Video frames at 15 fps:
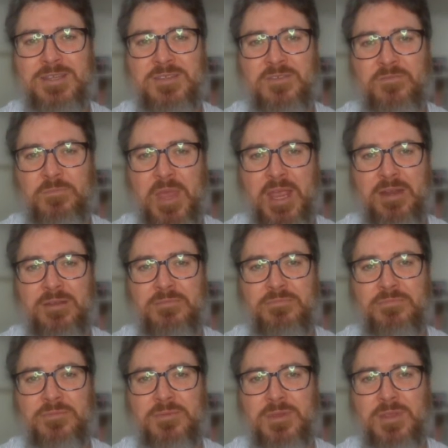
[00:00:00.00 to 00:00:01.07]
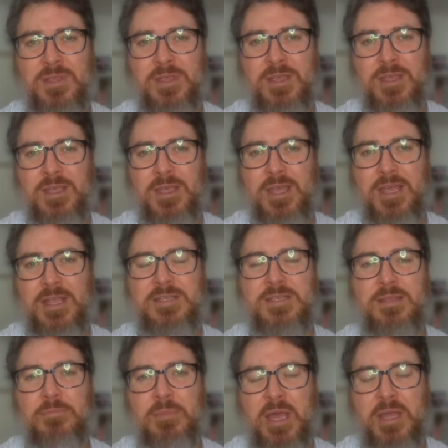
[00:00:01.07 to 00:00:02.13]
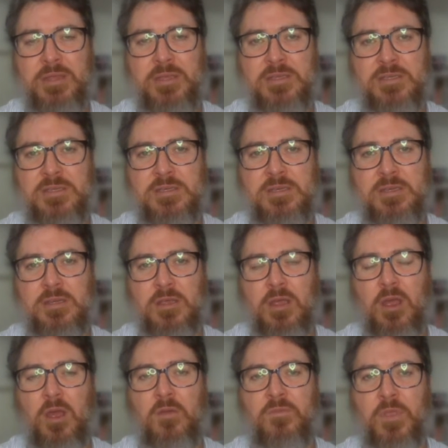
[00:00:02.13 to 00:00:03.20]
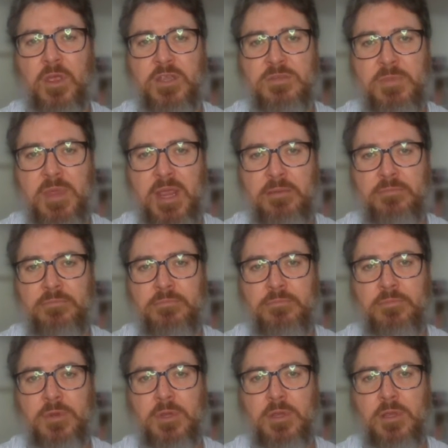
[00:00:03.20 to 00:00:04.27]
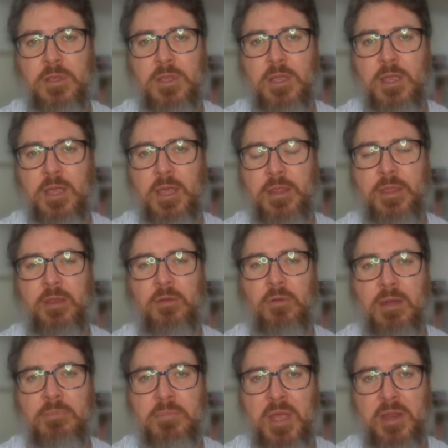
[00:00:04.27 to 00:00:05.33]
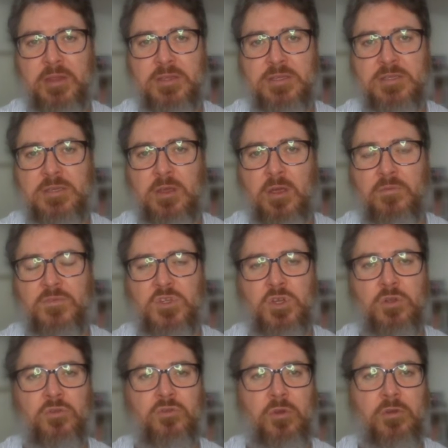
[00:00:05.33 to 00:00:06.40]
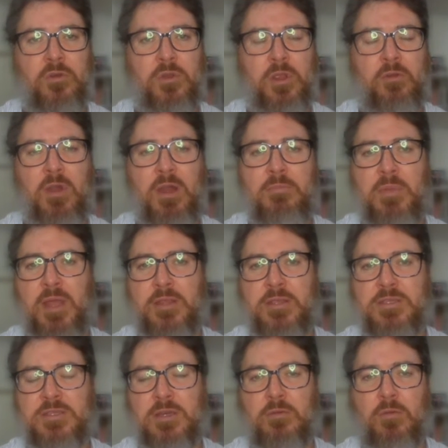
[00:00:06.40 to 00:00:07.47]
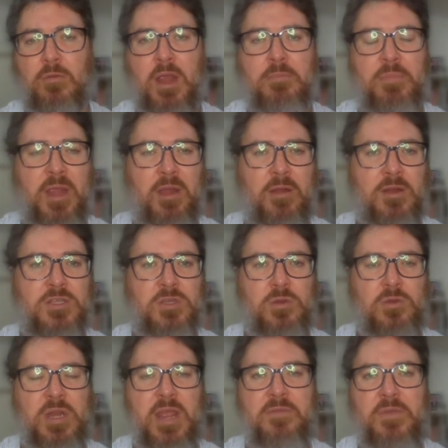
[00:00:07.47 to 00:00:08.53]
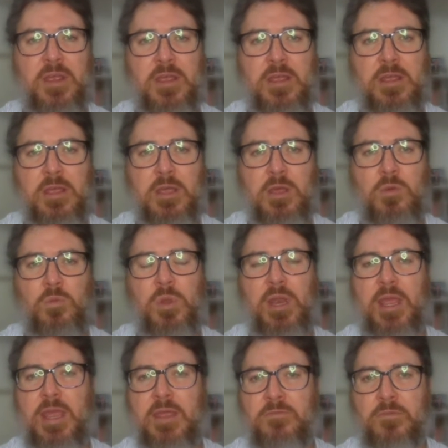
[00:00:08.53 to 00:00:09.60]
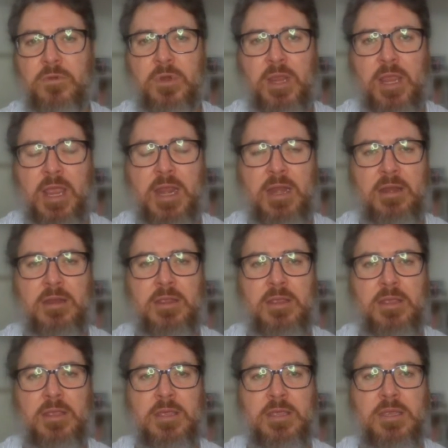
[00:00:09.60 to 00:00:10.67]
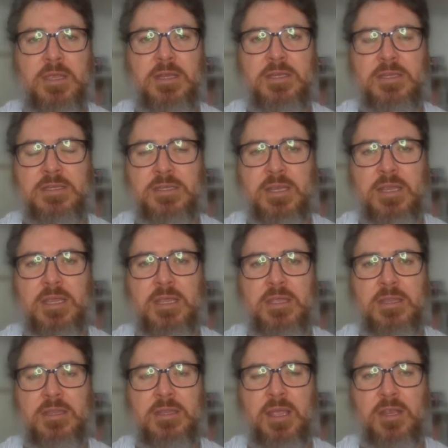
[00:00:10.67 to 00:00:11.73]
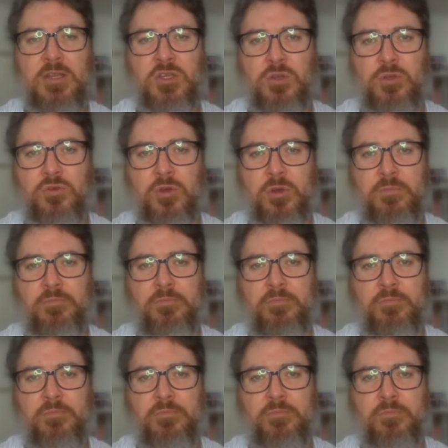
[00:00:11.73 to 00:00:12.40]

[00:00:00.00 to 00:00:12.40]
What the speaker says: of men. It's the mothers of those men, the grandmothers of children, the grandmothers and grandparents who never will ever again get to see their children.